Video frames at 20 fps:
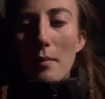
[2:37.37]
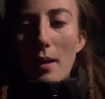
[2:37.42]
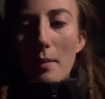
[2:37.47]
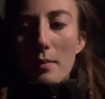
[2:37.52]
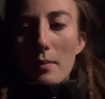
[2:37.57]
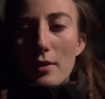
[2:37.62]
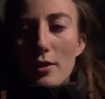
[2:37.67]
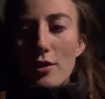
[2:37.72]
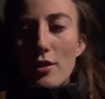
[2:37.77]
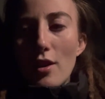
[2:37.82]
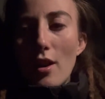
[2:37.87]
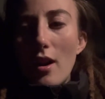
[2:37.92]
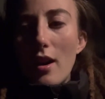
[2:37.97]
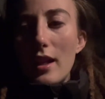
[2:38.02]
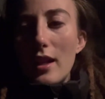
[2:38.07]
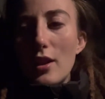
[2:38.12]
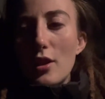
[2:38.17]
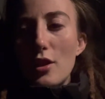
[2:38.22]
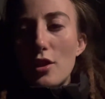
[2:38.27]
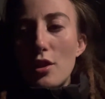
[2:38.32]
been
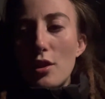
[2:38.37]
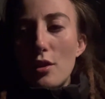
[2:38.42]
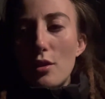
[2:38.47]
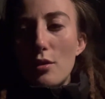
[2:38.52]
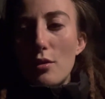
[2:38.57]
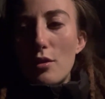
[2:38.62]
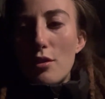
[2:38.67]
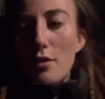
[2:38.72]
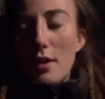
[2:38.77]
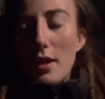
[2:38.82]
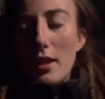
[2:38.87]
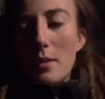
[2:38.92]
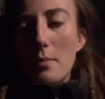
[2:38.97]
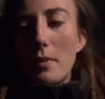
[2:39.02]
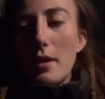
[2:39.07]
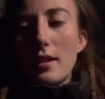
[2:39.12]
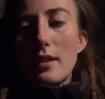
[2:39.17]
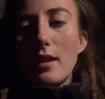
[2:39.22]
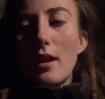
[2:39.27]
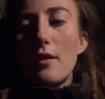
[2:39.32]
trying to stretch
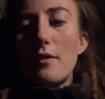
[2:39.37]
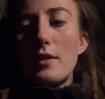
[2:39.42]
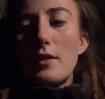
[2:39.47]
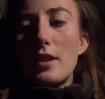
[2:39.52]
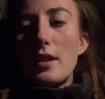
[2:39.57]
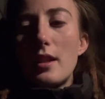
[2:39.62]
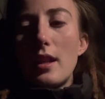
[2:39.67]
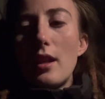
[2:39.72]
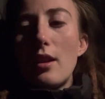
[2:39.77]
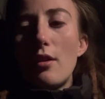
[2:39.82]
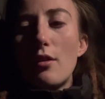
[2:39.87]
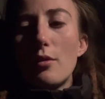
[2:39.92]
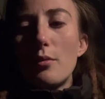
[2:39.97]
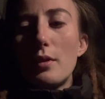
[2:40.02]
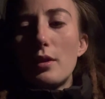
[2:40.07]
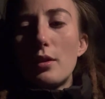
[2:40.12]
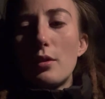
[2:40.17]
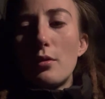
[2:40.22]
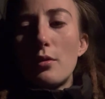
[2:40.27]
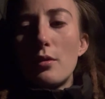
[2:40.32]
myself to stay longer
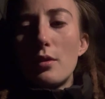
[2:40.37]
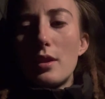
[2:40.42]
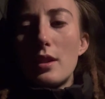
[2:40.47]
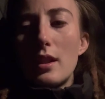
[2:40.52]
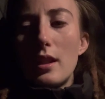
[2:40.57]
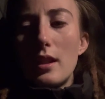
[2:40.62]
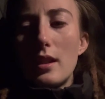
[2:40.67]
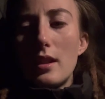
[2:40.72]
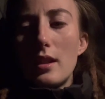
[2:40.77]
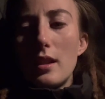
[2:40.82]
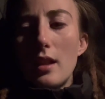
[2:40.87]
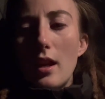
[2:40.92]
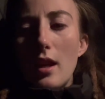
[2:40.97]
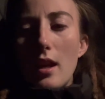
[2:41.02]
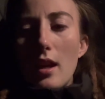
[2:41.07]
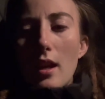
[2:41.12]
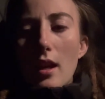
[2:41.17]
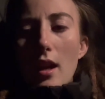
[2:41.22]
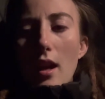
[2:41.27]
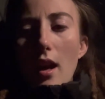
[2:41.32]
with the horses.
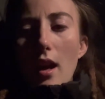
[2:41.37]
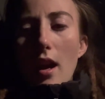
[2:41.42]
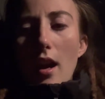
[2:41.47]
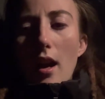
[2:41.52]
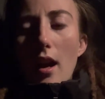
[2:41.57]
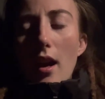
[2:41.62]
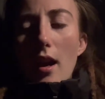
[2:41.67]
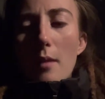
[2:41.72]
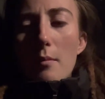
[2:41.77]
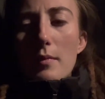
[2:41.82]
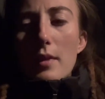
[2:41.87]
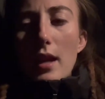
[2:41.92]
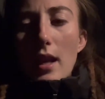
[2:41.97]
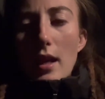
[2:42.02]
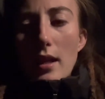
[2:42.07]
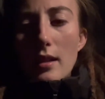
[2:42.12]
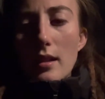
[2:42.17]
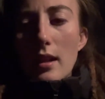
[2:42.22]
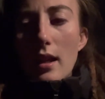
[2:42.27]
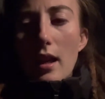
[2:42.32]

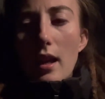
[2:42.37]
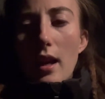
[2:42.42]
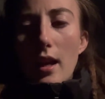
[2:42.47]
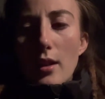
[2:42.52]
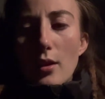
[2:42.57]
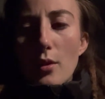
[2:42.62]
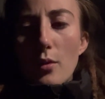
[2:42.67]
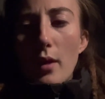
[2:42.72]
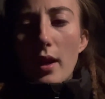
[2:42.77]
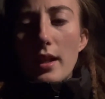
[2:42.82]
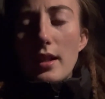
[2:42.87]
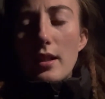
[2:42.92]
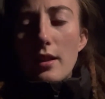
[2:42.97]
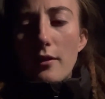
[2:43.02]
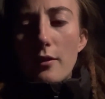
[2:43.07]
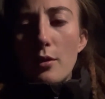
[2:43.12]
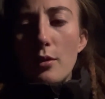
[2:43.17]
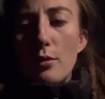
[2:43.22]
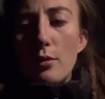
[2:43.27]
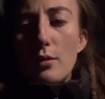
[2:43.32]
Yesterday I had quite a
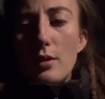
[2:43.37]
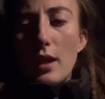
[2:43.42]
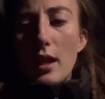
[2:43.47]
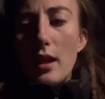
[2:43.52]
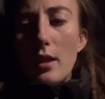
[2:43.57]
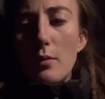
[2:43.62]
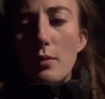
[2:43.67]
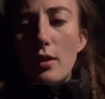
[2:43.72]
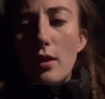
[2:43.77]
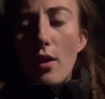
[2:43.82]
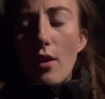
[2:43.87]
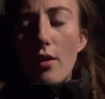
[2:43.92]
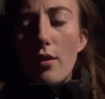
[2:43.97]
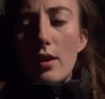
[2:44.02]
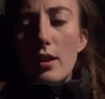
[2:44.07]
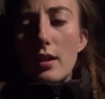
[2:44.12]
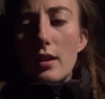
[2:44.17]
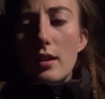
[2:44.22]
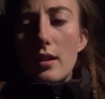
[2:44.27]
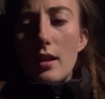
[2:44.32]
difficult day with
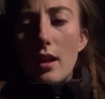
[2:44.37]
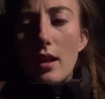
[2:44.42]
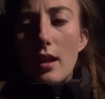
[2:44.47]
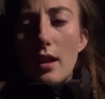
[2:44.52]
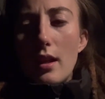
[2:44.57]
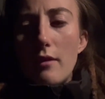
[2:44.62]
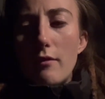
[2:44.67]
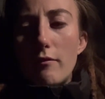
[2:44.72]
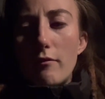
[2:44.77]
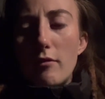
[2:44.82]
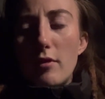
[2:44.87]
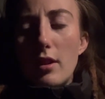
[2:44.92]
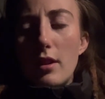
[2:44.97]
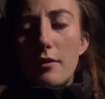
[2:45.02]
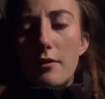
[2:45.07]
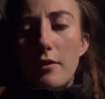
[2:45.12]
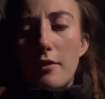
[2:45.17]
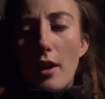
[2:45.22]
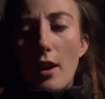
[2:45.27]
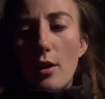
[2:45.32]
Lawrence, and I really
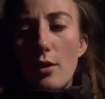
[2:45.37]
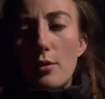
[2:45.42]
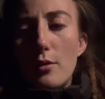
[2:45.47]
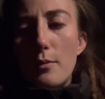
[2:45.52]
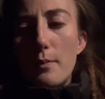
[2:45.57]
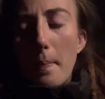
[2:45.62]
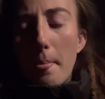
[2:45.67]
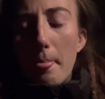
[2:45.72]
felt